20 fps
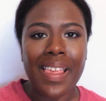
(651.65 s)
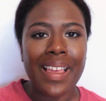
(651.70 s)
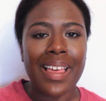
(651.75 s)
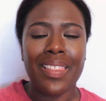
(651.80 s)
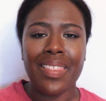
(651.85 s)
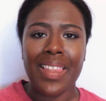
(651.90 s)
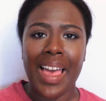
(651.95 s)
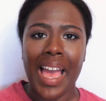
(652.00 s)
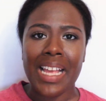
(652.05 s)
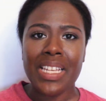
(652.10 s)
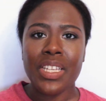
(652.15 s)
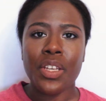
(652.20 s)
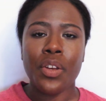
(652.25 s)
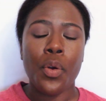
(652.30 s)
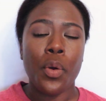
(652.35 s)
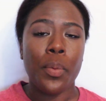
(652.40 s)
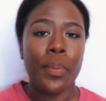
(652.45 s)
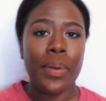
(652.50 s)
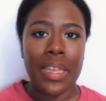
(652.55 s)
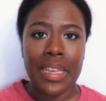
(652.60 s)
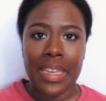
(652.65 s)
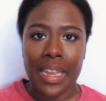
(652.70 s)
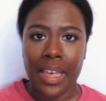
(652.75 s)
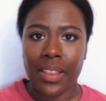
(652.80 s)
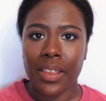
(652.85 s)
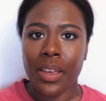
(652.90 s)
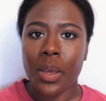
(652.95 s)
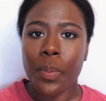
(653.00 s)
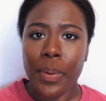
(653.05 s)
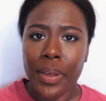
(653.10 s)
like a lactic or
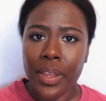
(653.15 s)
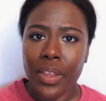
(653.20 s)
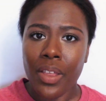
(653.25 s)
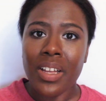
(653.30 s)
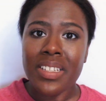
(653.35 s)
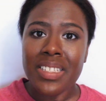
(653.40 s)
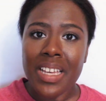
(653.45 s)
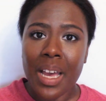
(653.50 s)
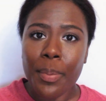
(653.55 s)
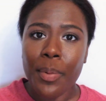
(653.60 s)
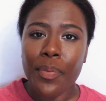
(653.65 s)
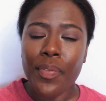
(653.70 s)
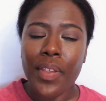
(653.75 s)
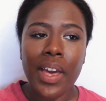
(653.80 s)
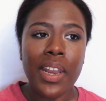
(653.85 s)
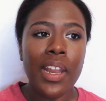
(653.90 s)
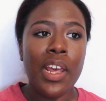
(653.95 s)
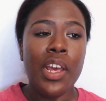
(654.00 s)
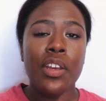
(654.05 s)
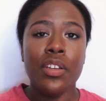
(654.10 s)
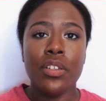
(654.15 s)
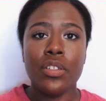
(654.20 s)
mandelic peel on top of that.